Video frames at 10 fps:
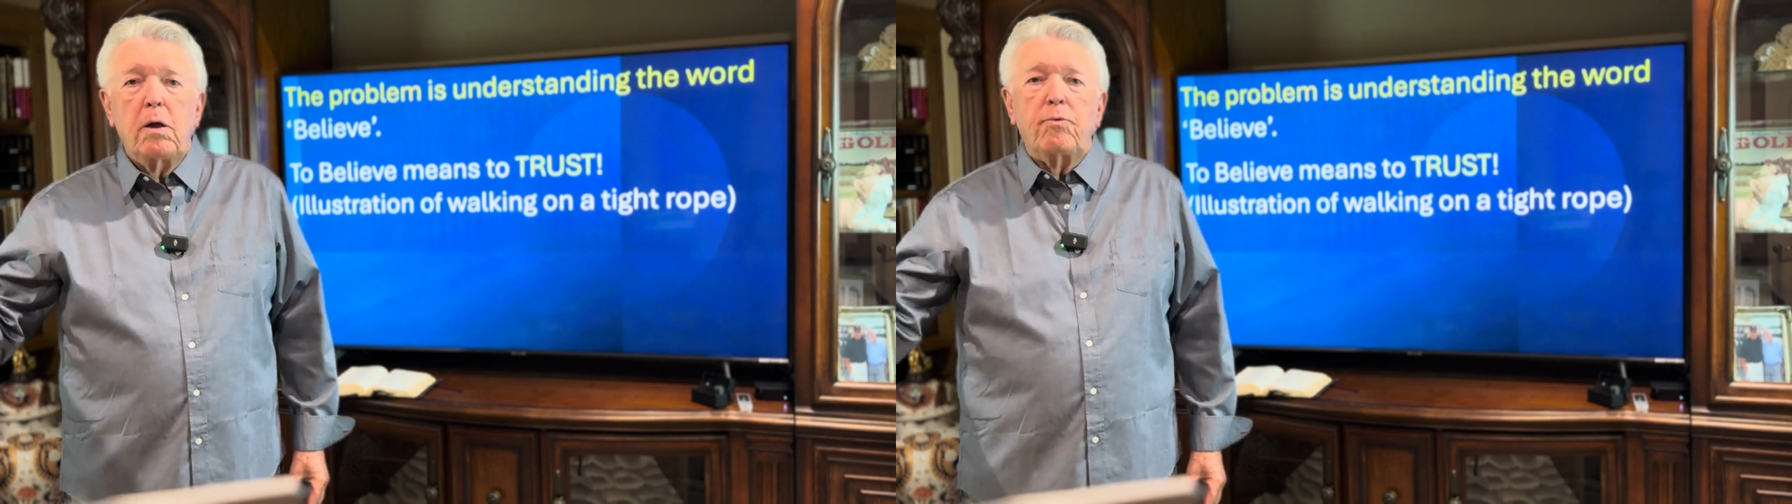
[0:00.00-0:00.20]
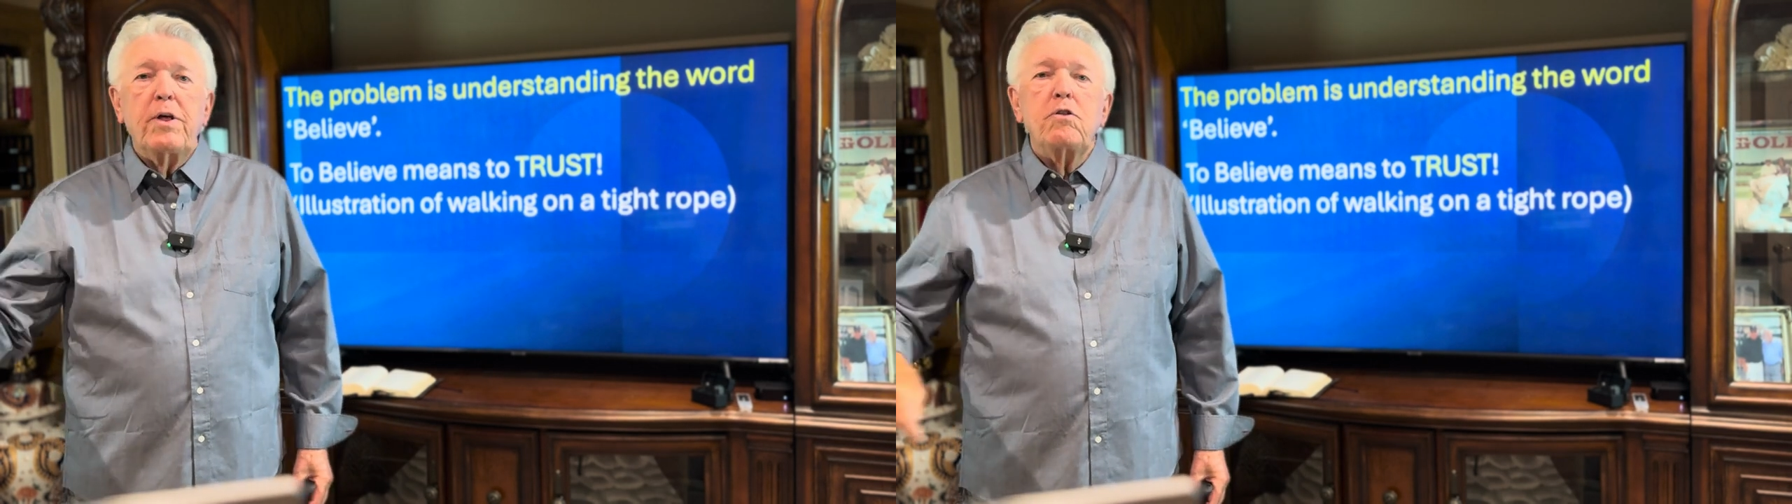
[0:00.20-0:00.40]

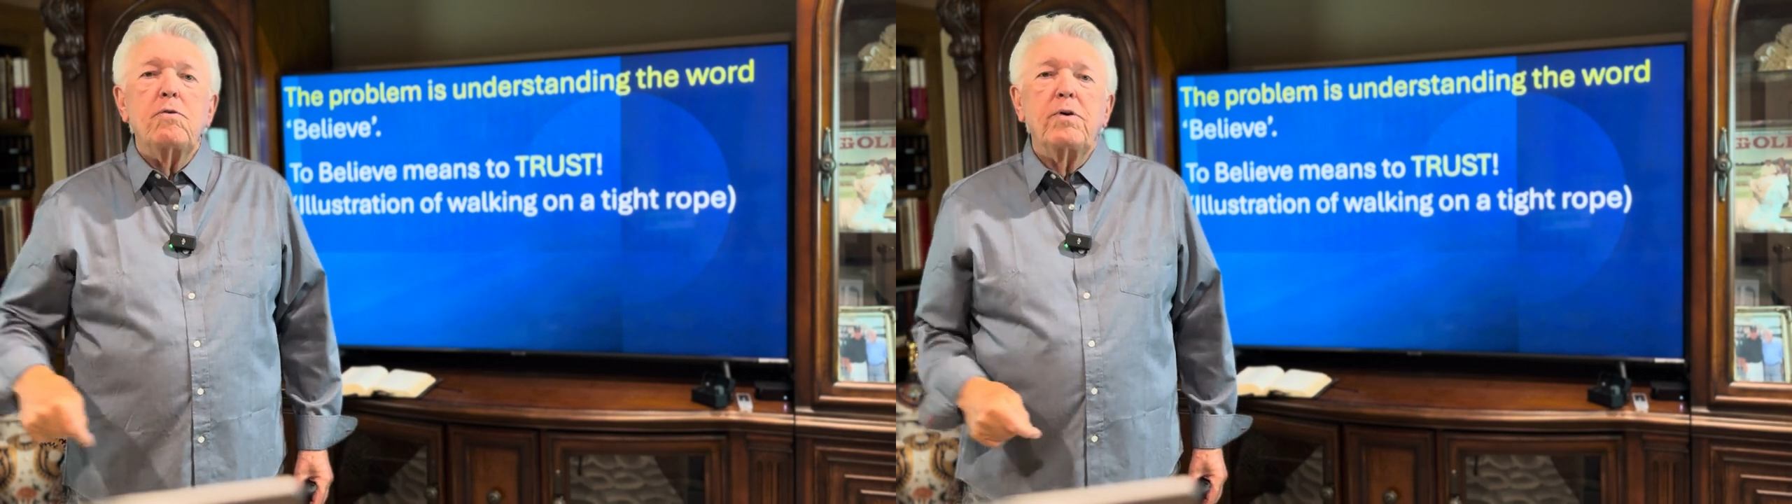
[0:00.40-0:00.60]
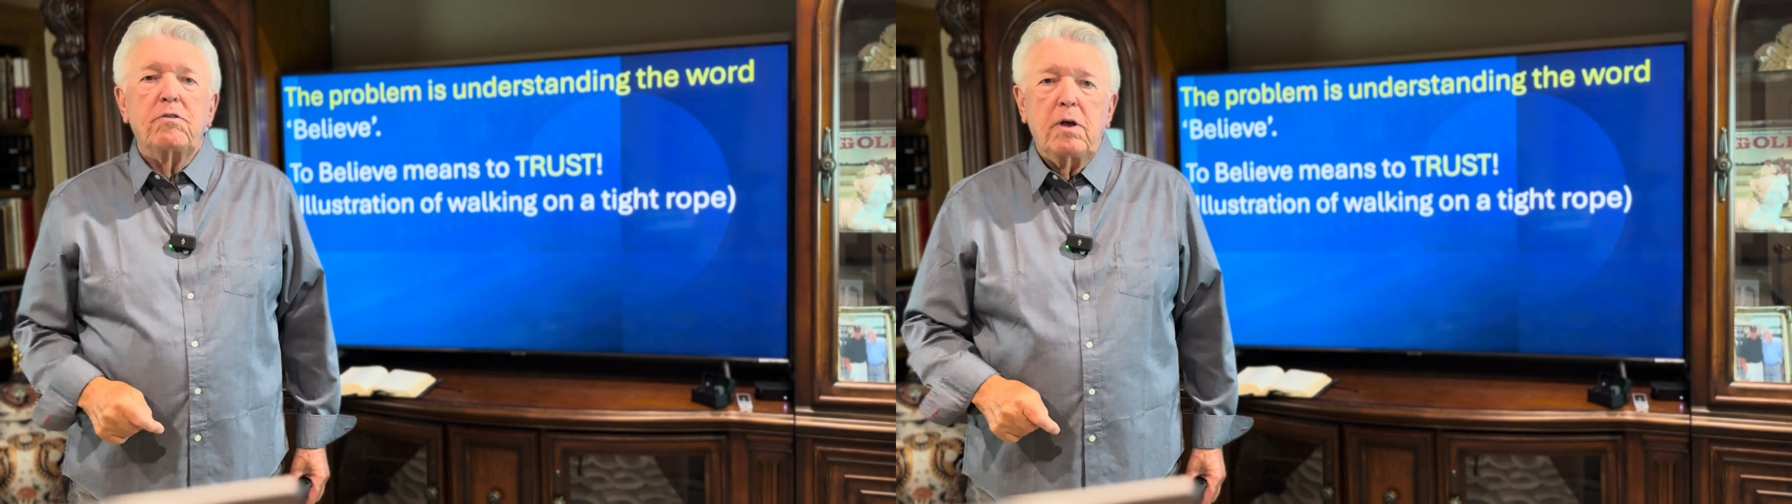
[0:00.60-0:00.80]
then
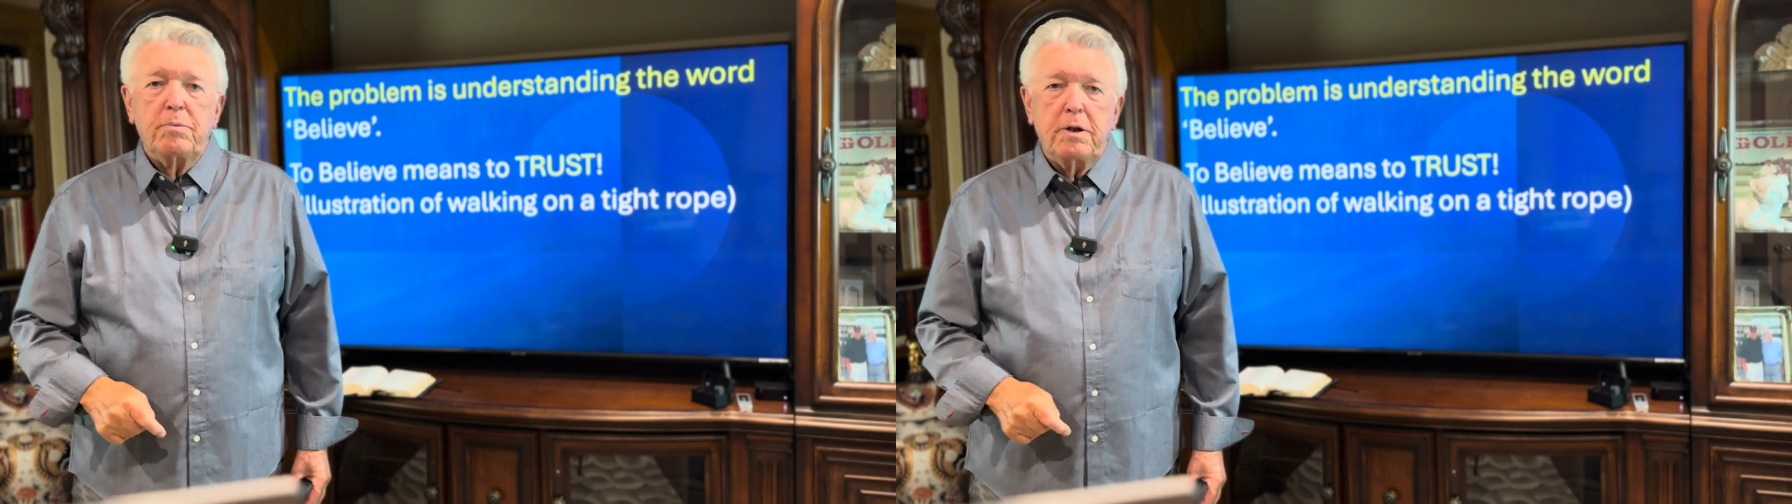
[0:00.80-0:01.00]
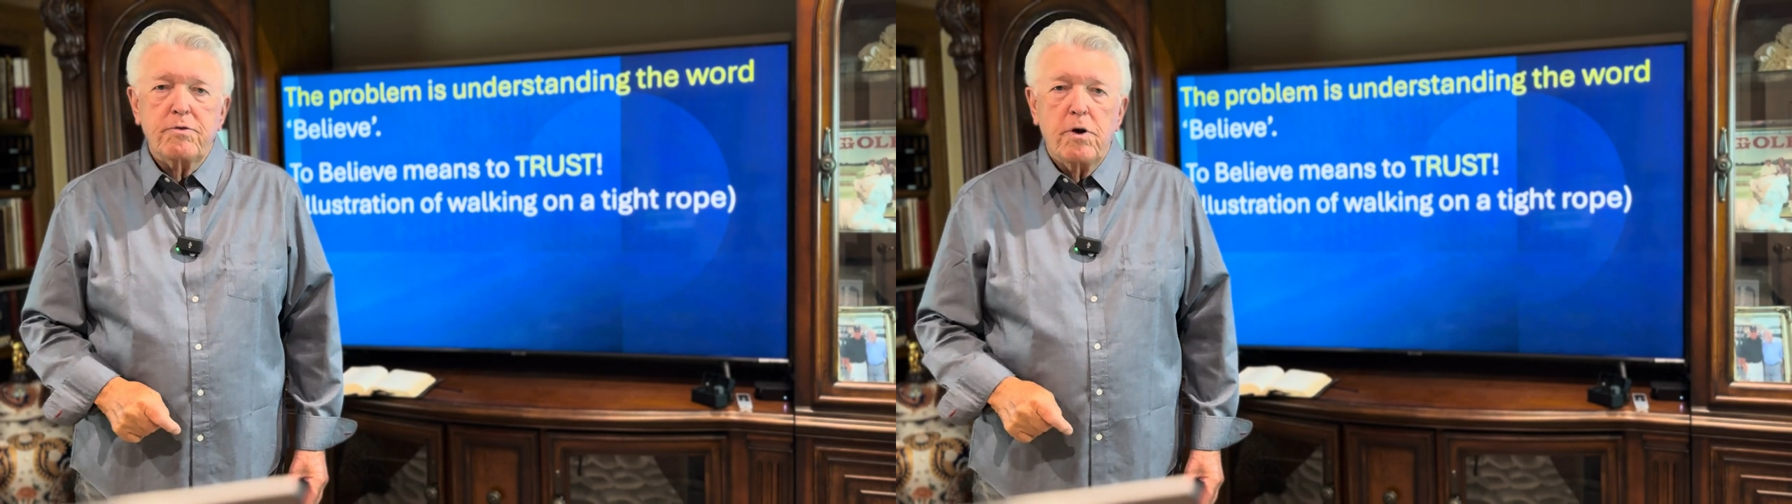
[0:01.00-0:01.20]
you've
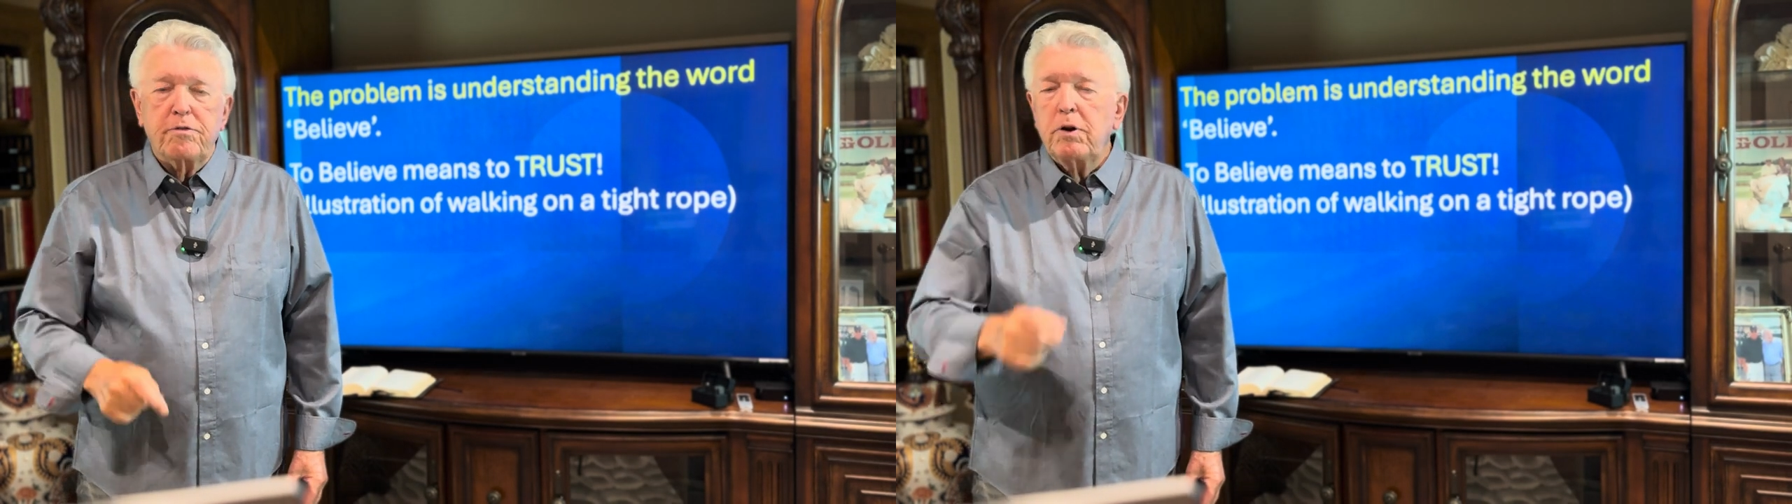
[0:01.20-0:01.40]
exhibited trust.